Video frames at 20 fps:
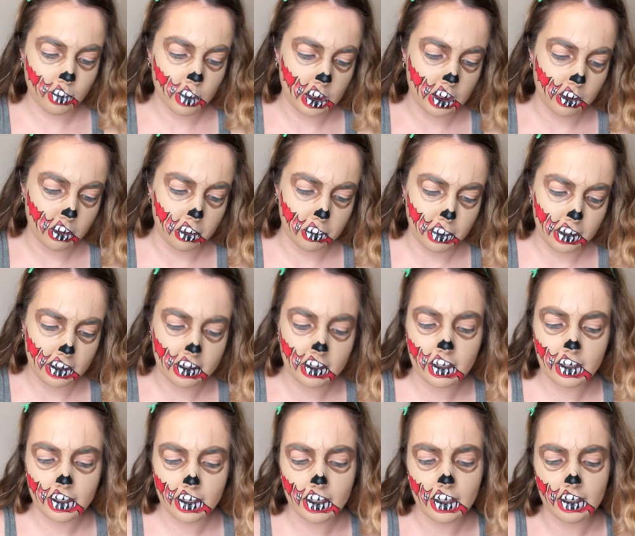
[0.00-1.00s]
So I'm
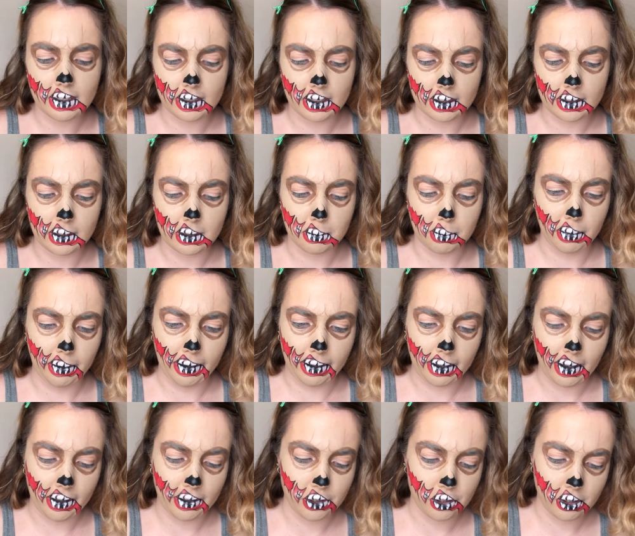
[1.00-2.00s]
basically going to take this black
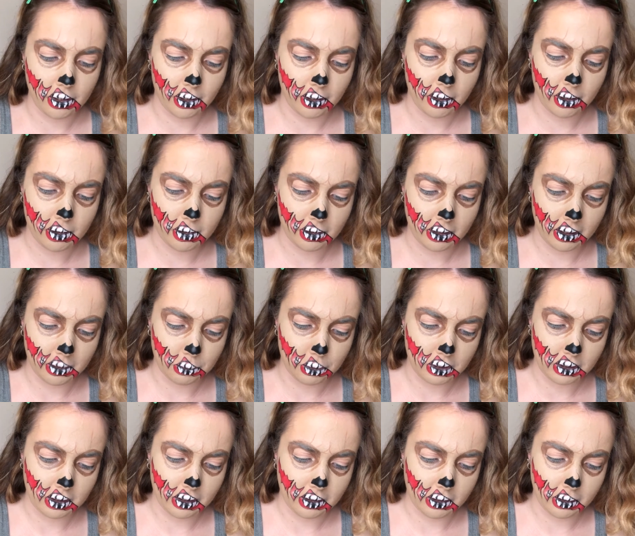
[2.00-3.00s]
eyeshadow and I'm
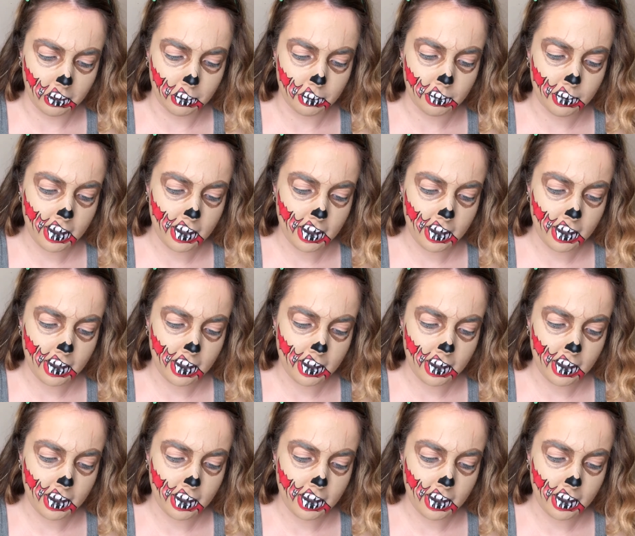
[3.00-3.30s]
just going to